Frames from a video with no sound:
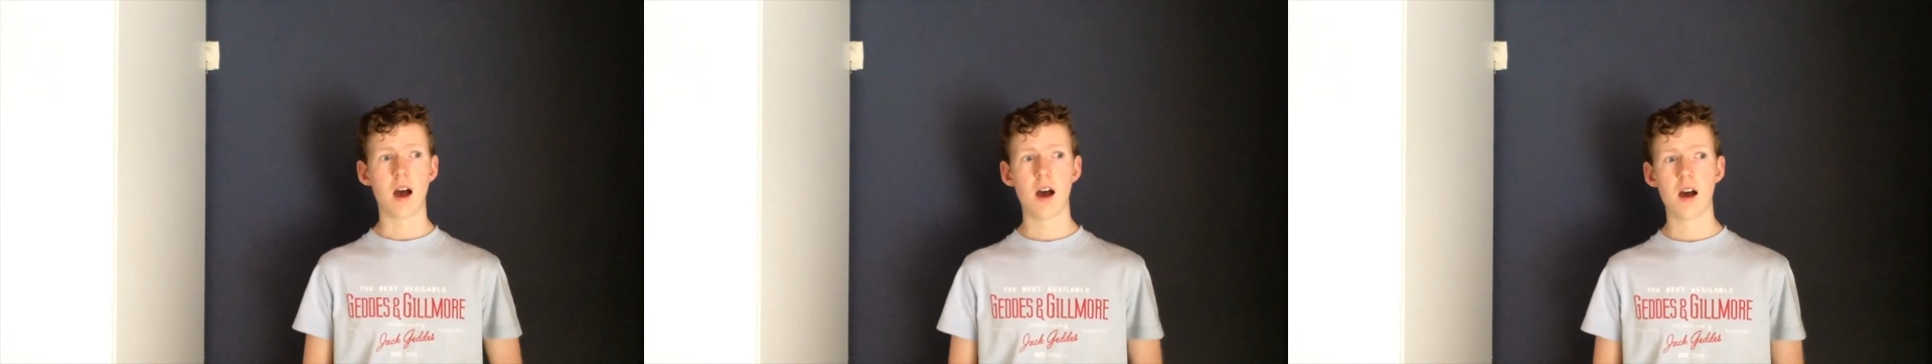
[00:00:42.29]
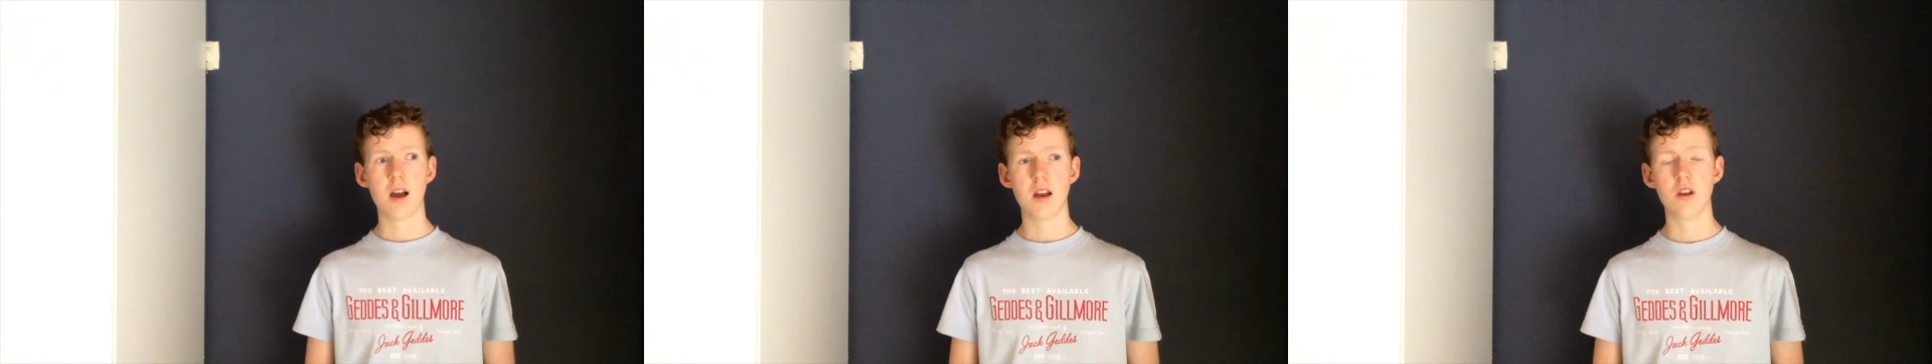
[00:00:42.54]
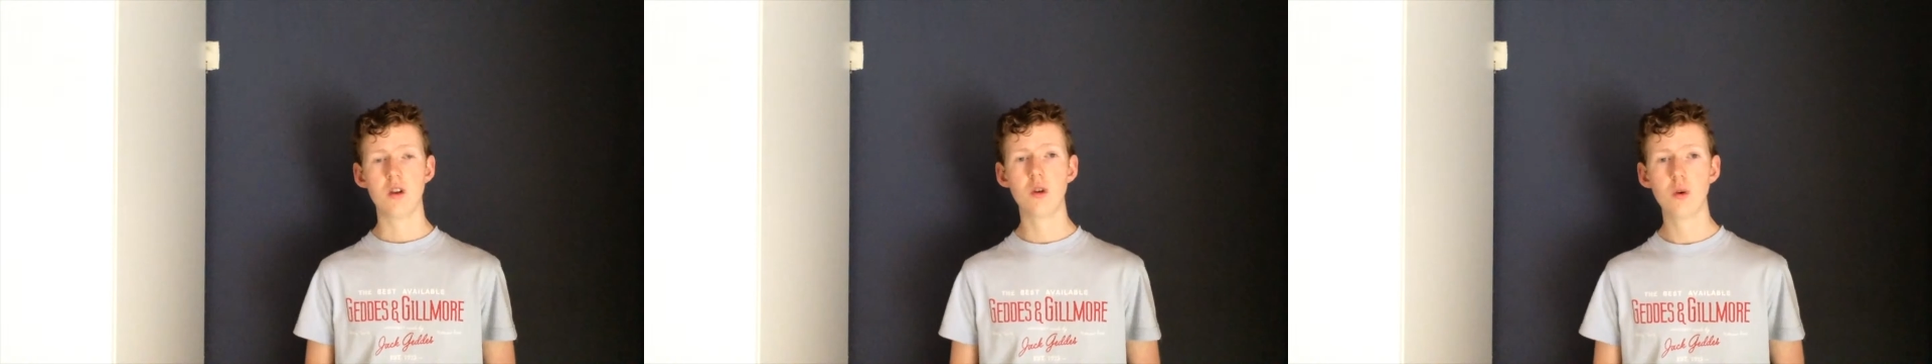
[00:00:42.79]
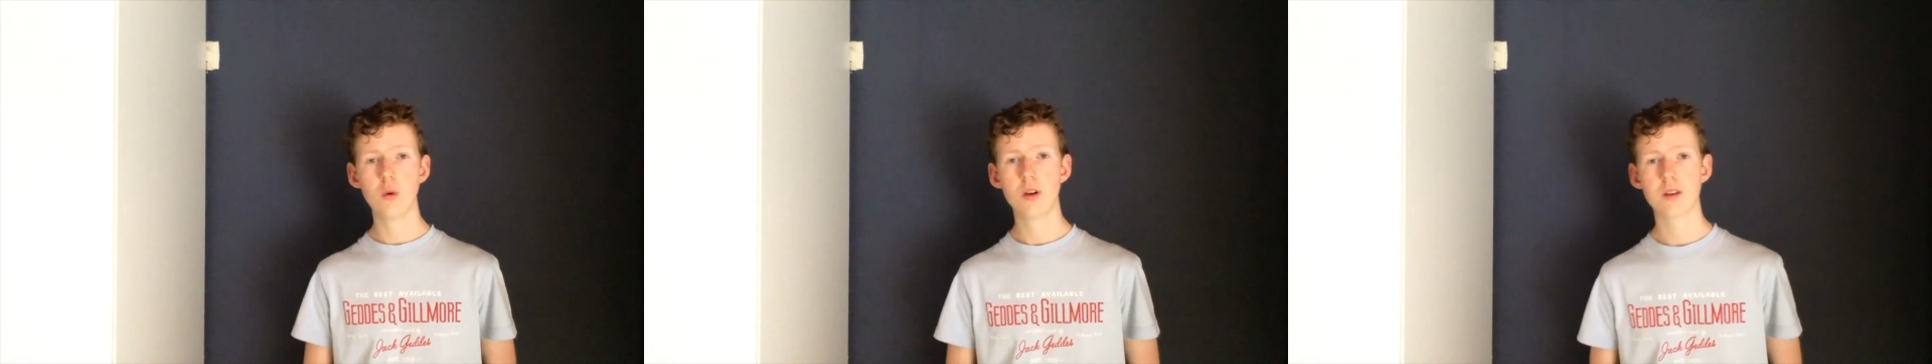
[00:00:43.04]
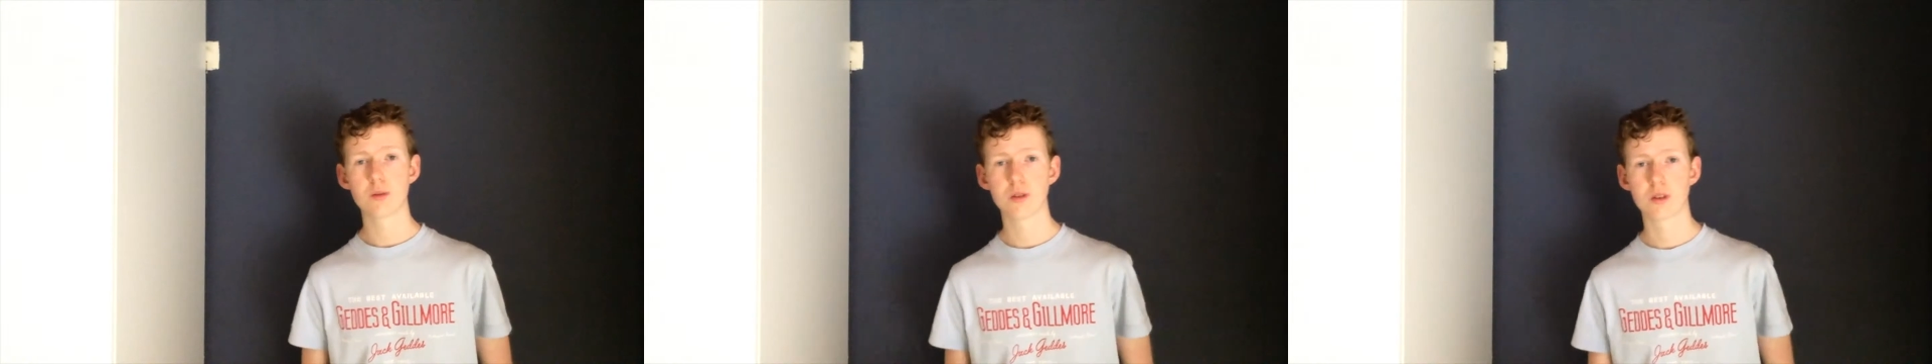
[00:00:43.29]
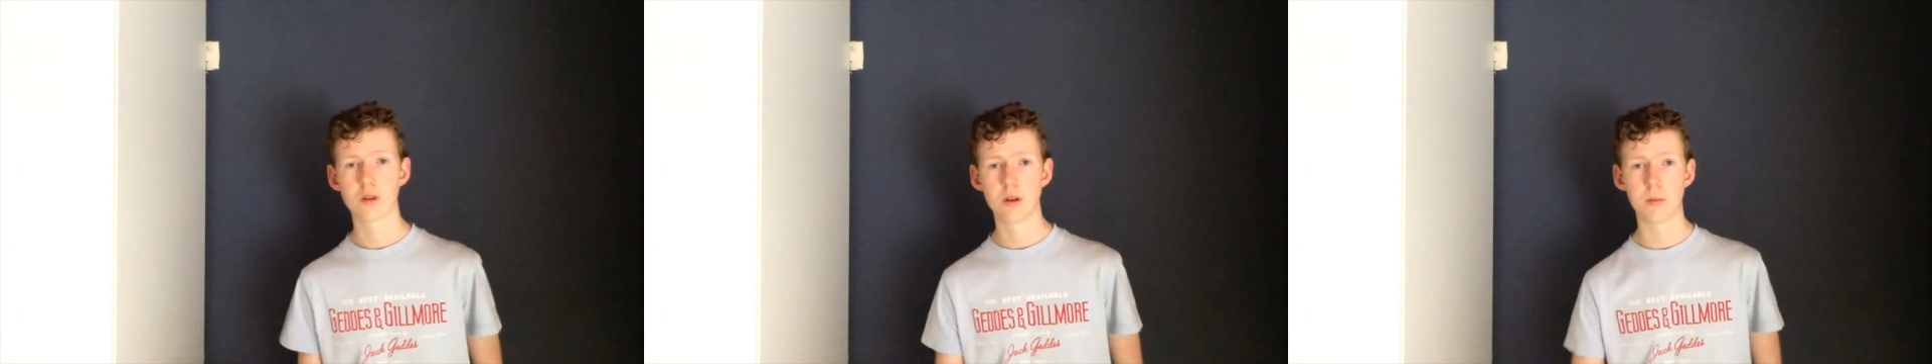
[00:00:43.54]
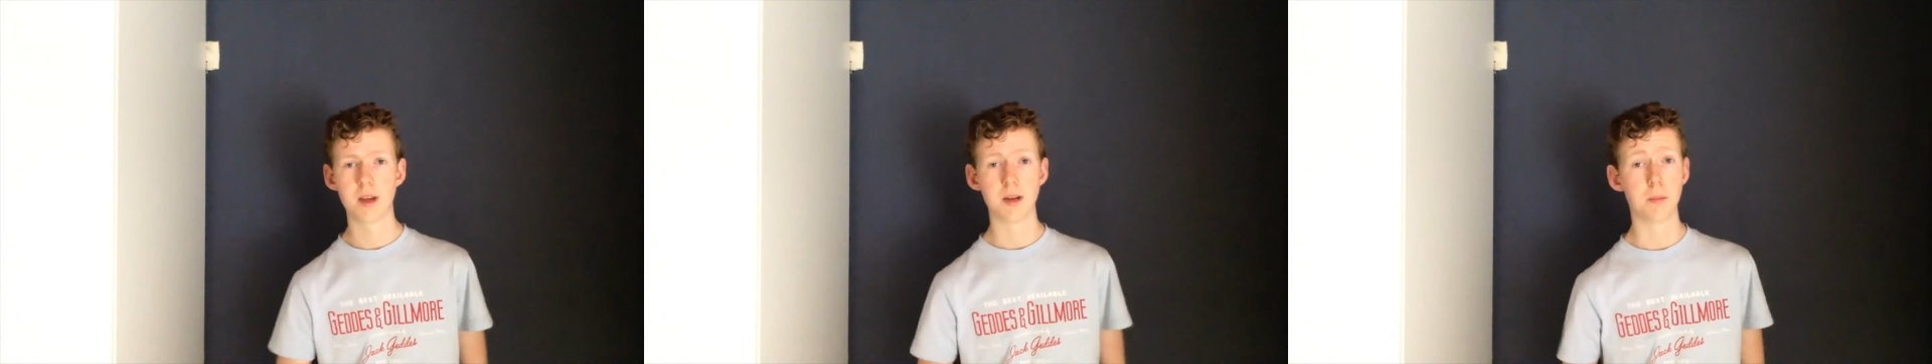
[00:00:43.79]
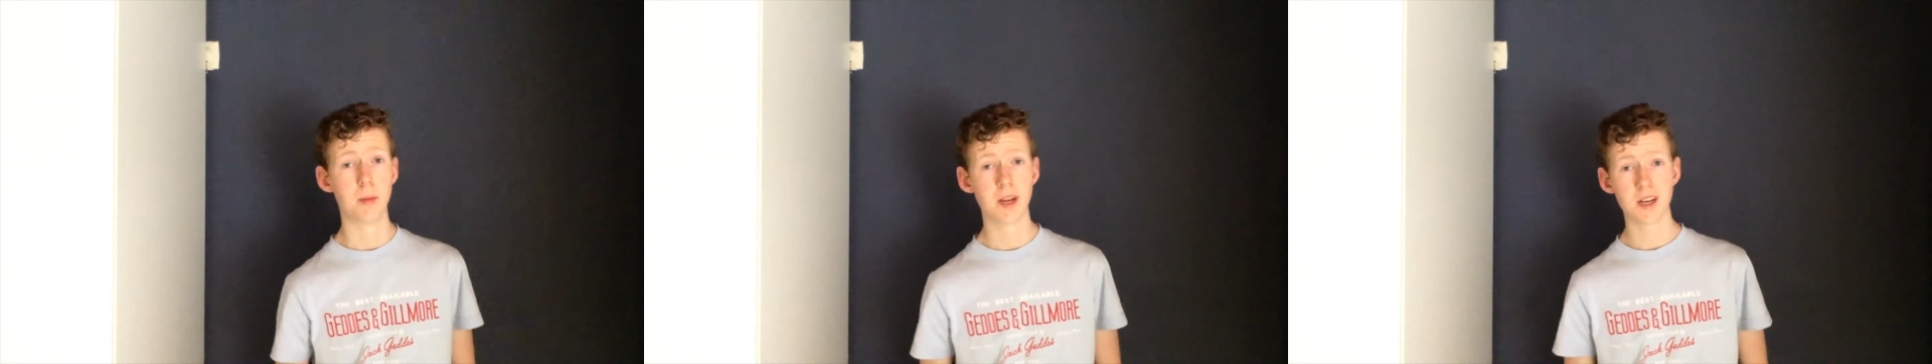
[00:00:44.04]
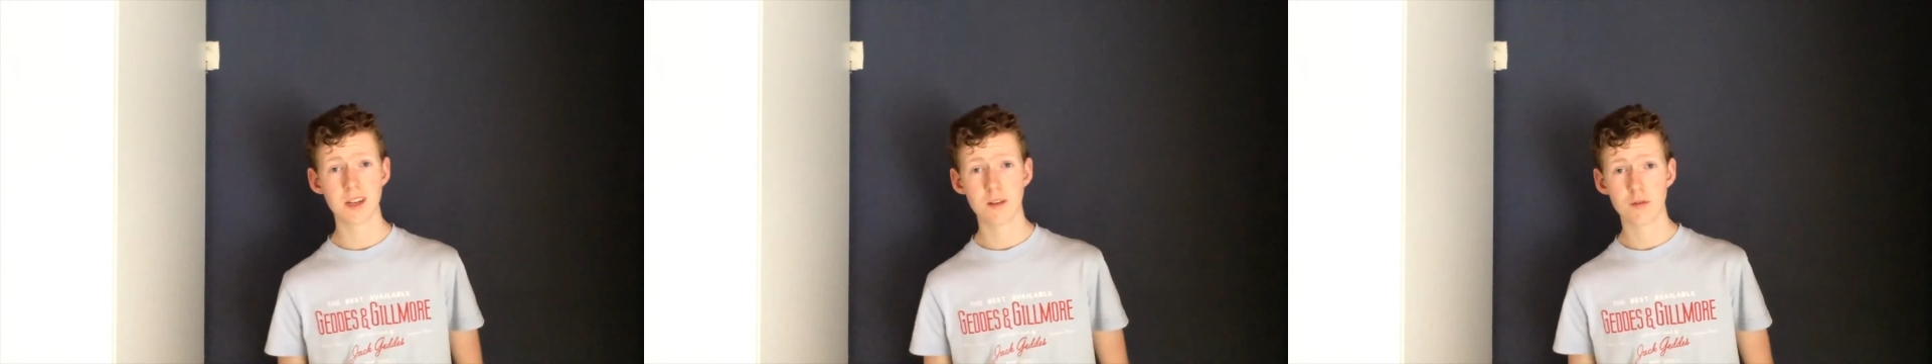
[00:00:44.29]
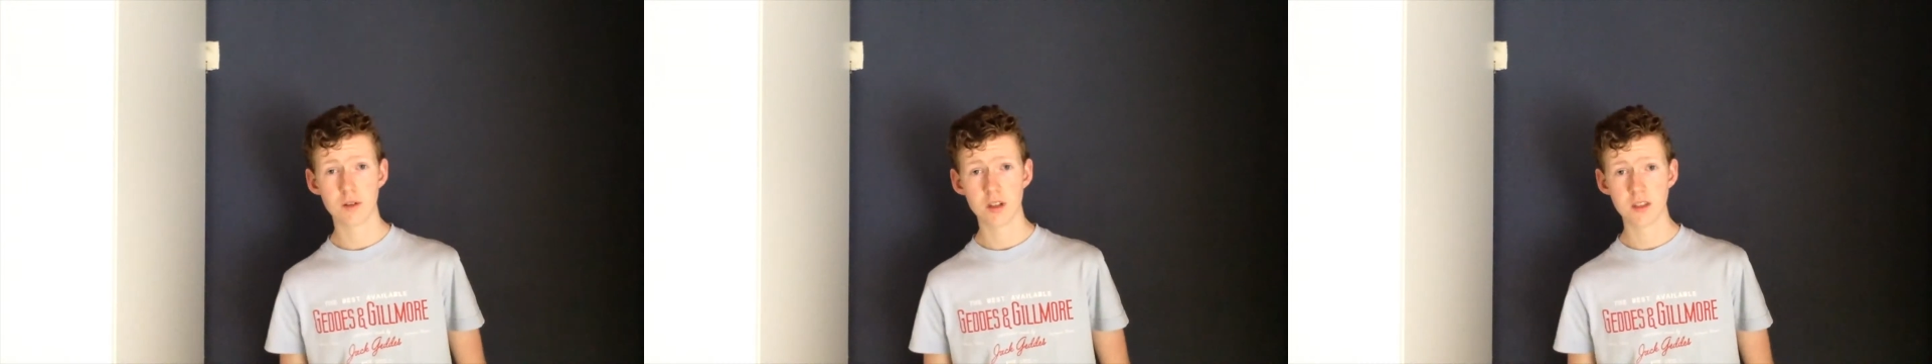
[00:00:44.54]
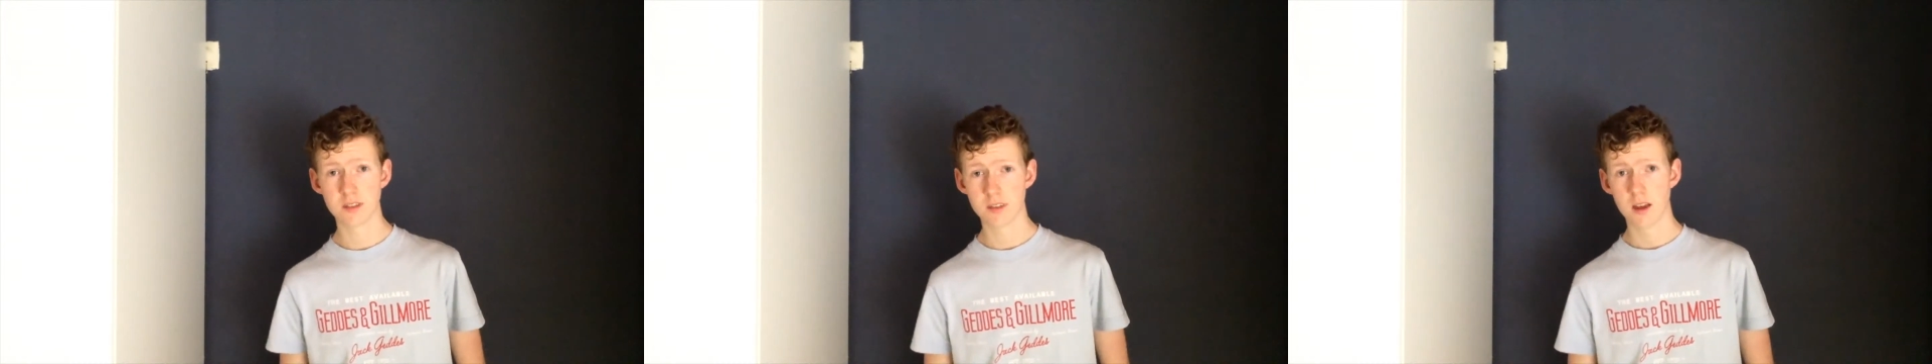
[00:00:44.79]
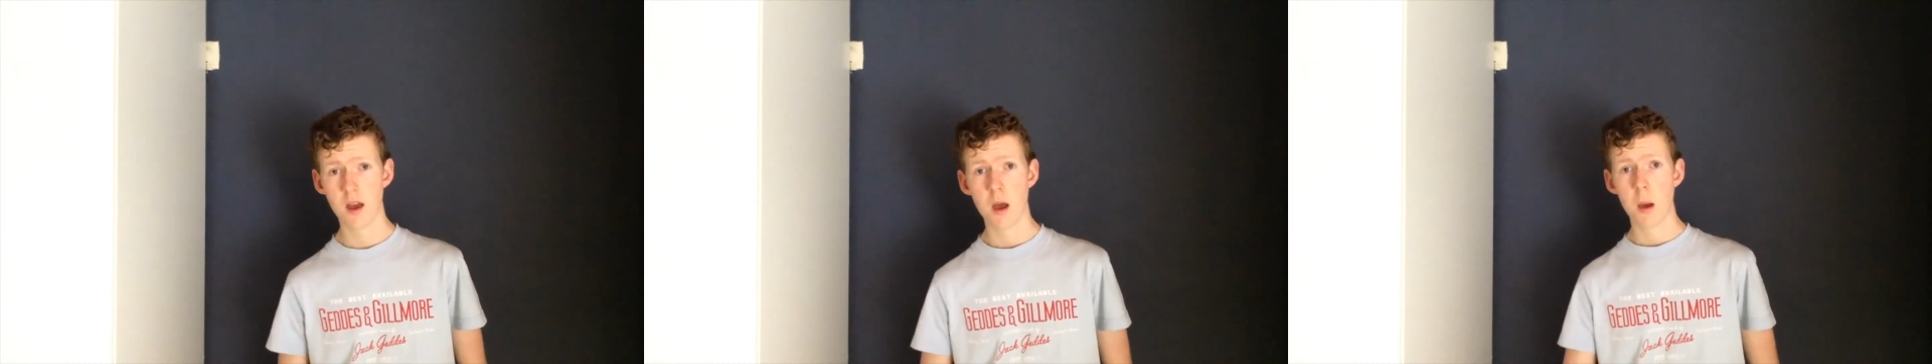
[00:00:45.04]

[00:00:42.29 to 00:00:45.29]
I knew this was gonna make a big difference,